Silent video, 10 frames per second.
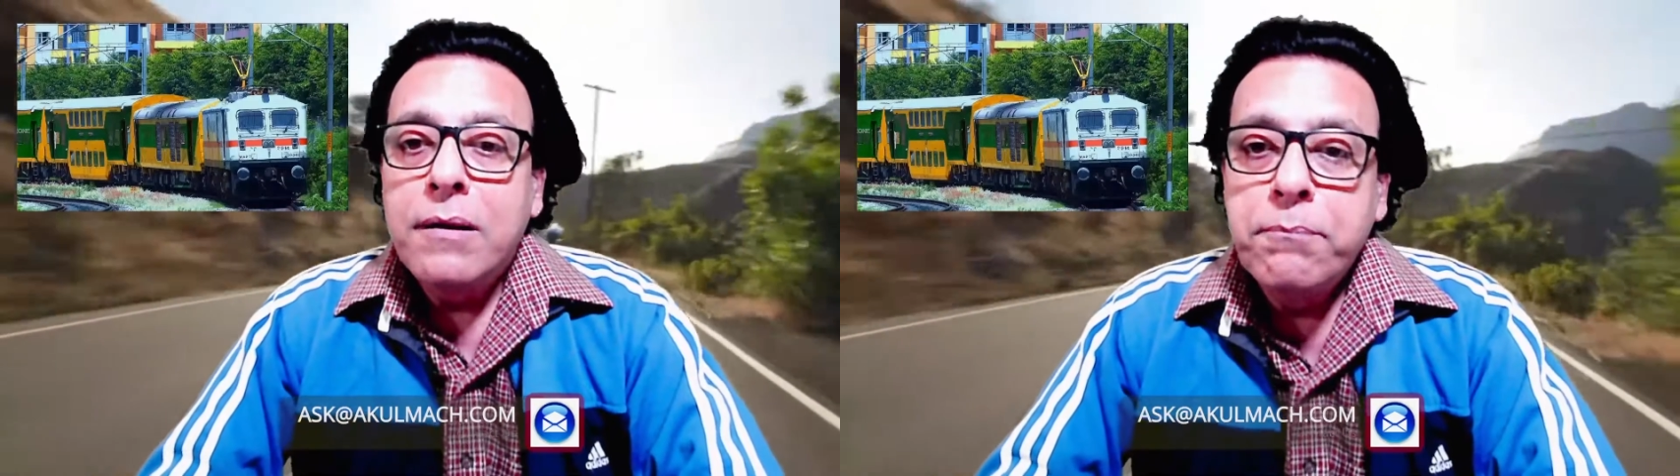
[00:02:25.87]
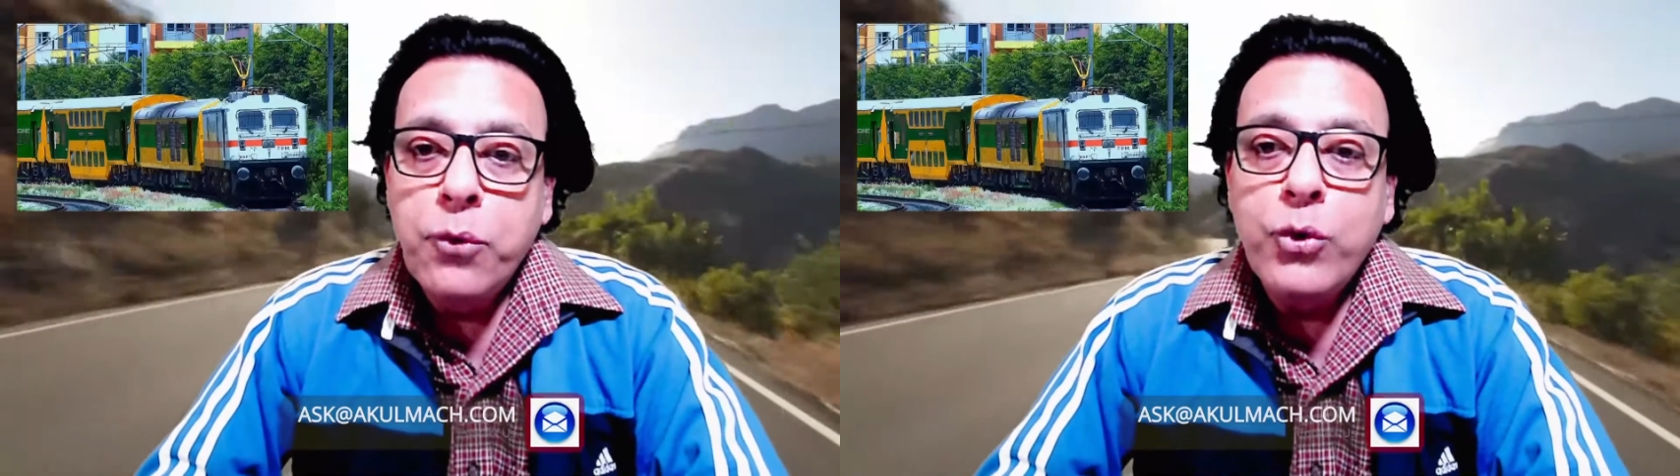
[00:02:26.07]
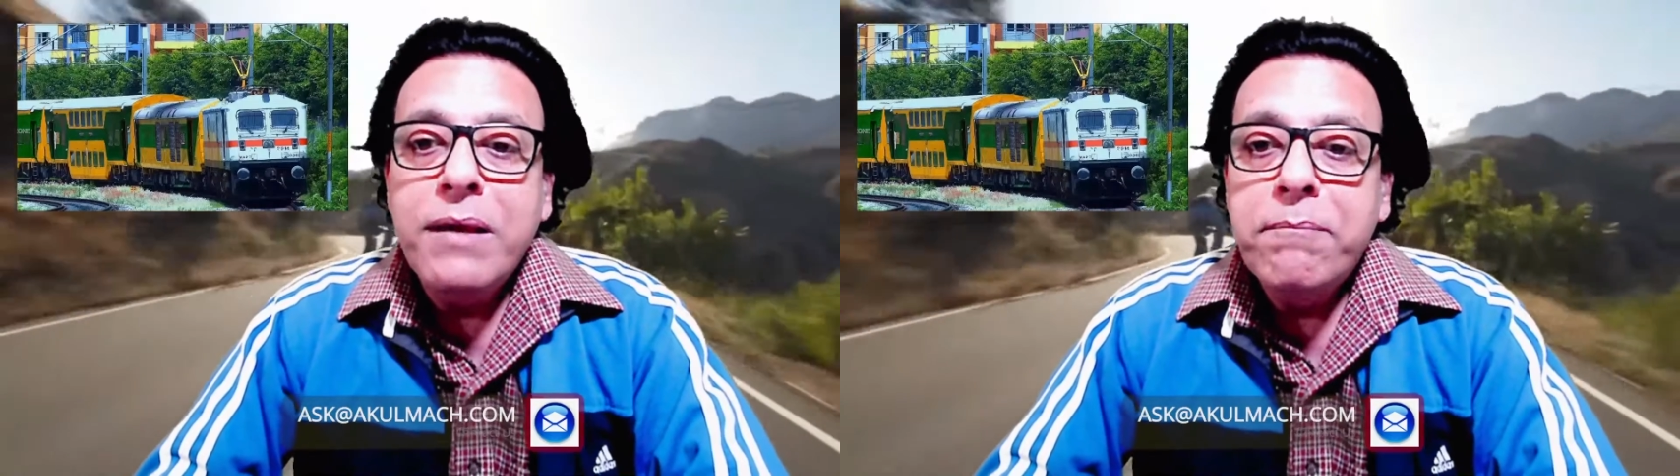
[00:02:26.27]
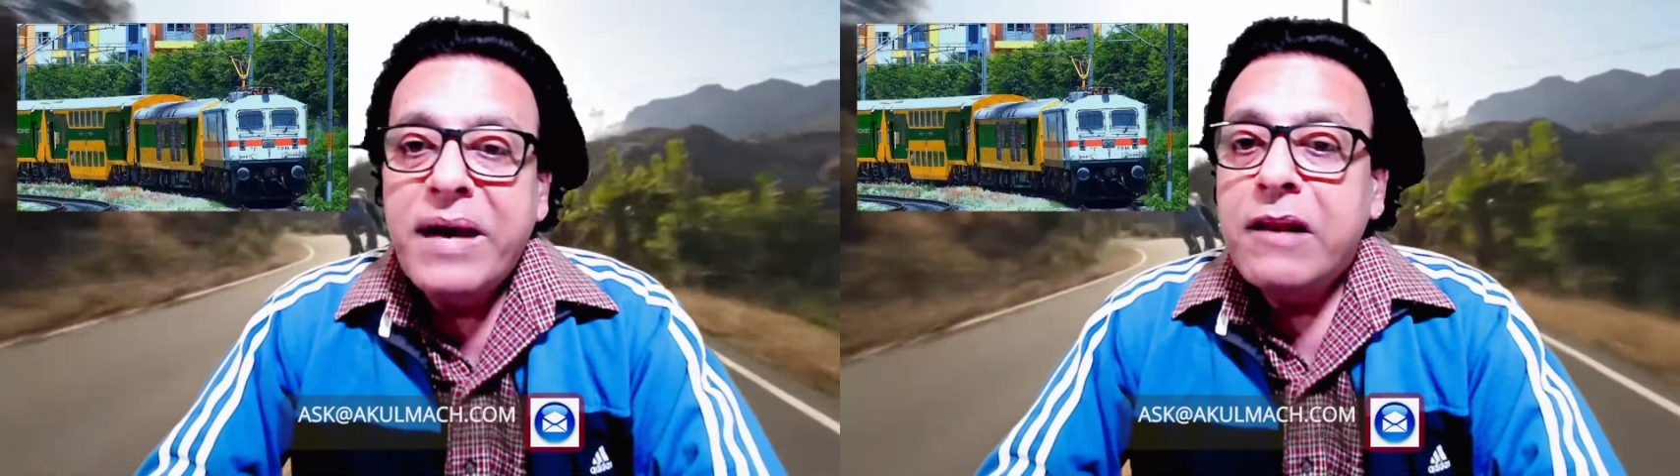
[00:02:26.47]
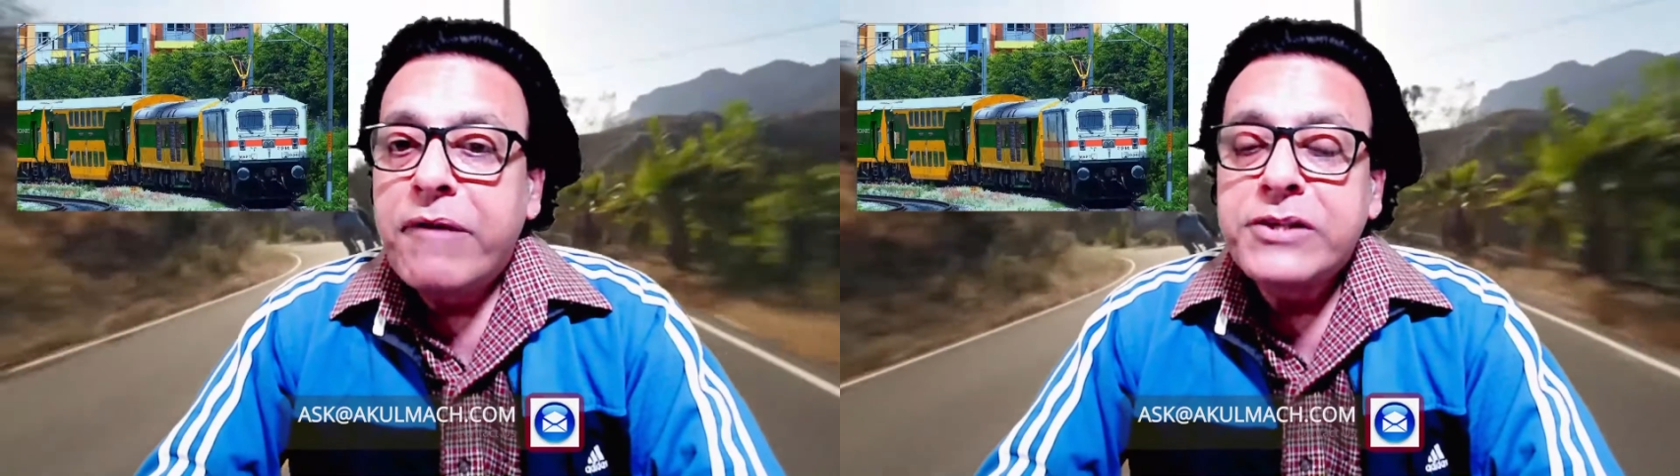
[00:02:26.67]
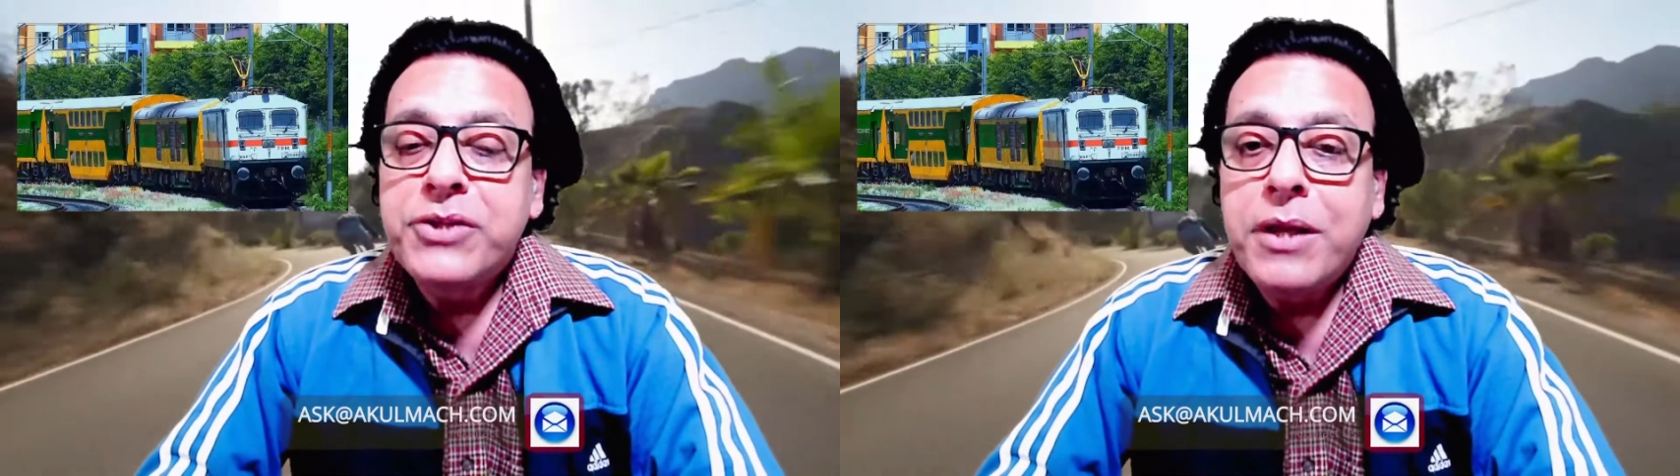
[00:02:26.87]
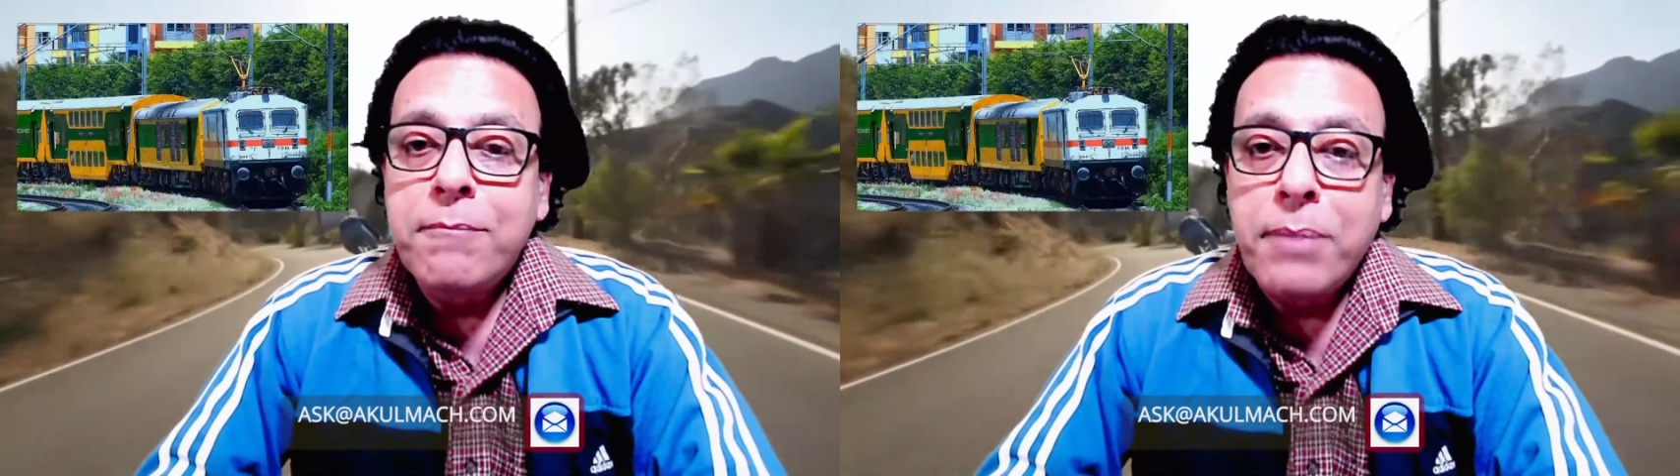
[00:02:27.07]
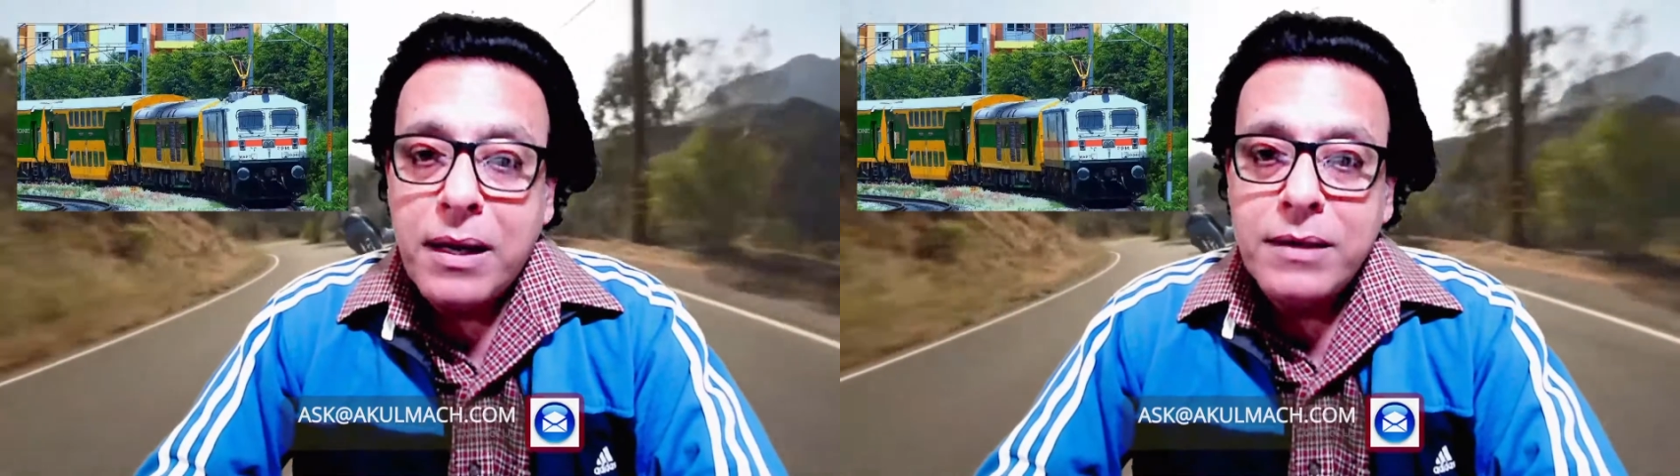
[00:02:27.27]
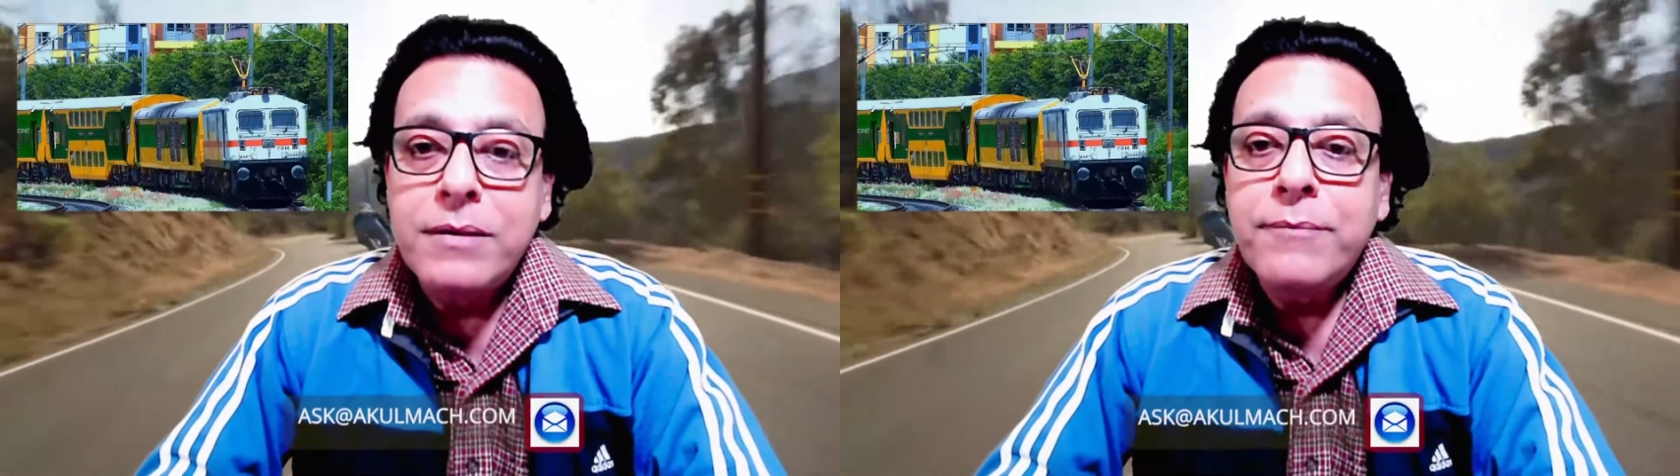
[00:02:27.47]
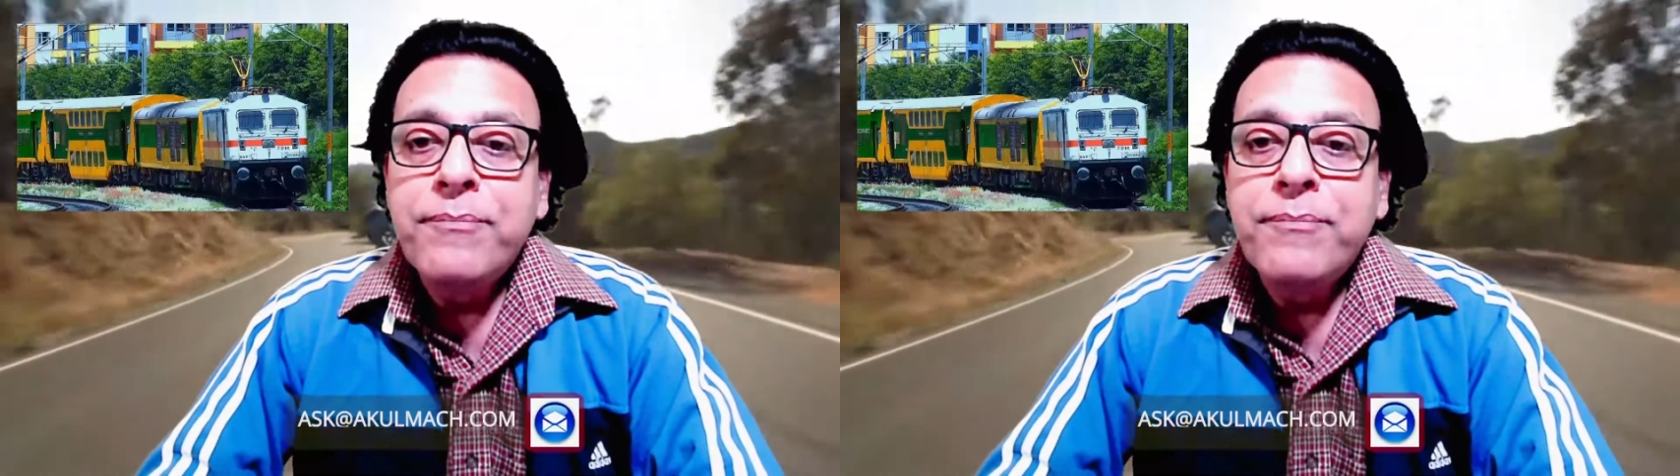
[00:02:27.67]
bogie manufacturing plant.